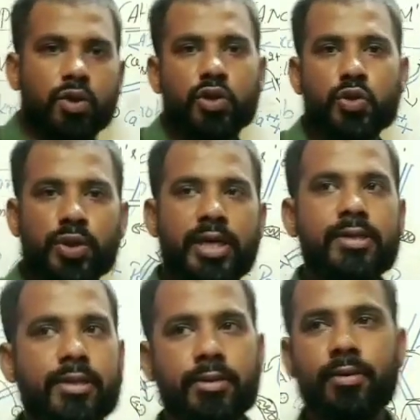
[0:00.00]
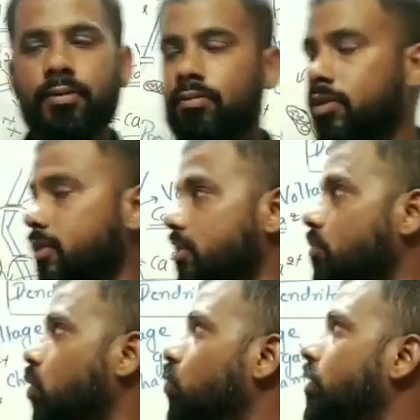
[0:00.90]
So students, this is
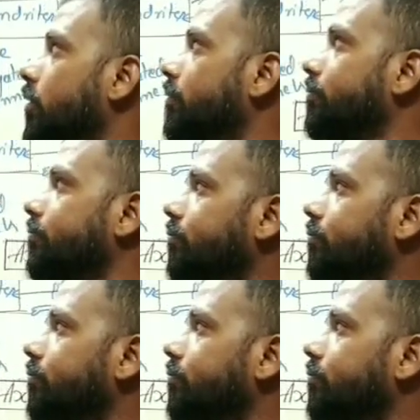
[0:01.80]
about